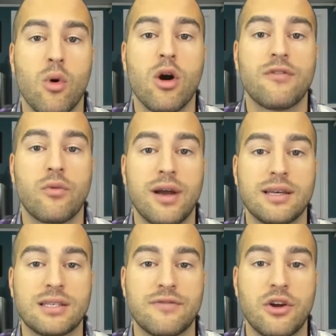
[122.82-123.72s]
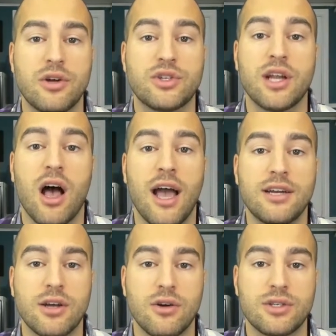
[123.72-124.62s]
a risk if they're using high
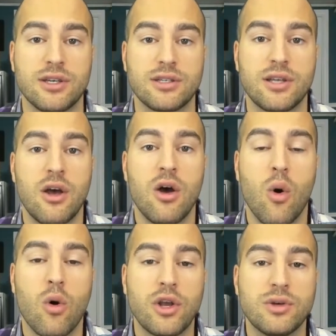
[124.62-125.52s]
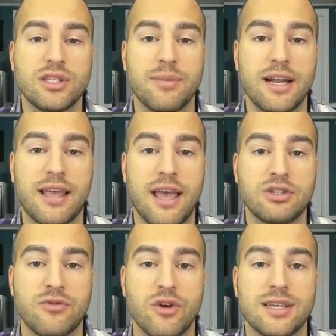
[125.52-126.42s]
doses or using the
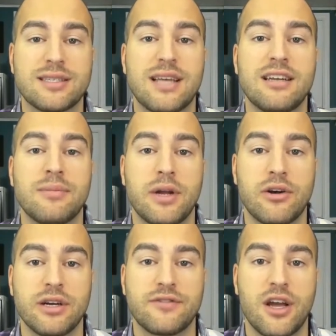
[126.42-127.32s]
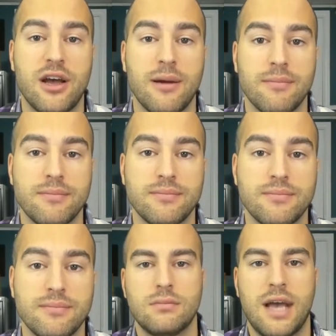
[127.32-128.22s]
medication for an extended period of time.
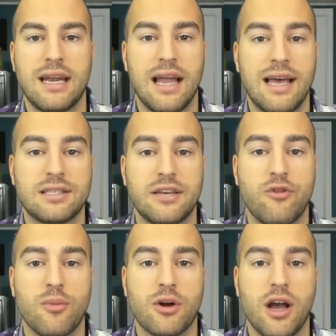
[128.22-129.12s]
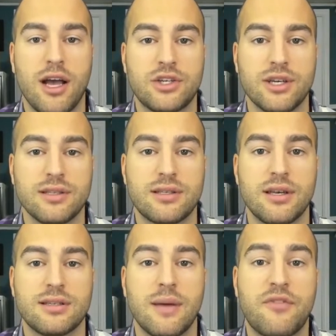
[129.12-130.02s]
And lastly, for precautions,
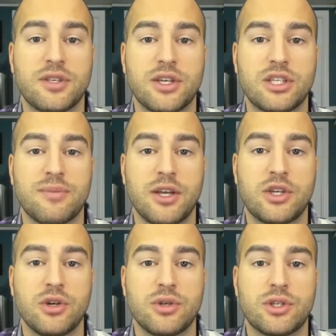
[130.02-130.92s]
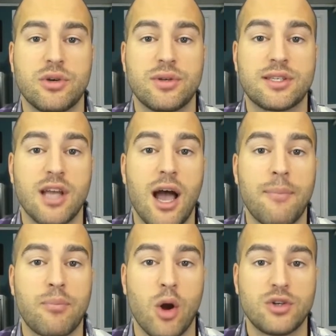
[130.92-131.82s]
some physicians may choose to
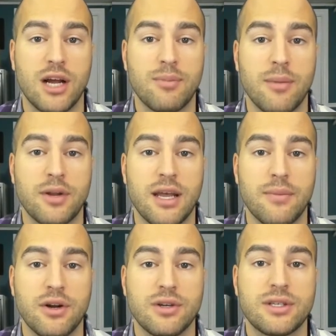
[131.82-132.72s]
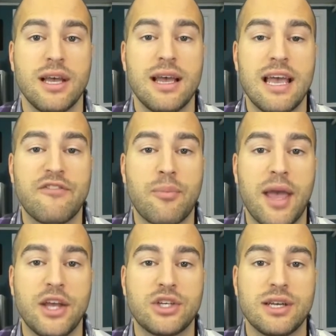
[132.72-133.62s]
stop proton pump inhibitors if a
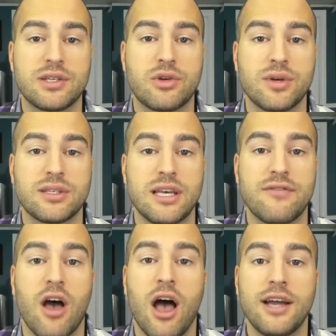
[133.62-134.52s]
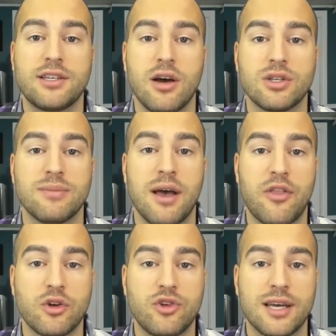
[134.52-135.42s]
patient is to receive high dose
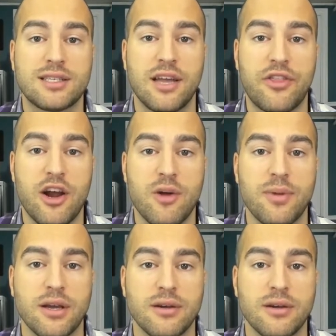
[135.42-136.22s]
methotrexate therapy.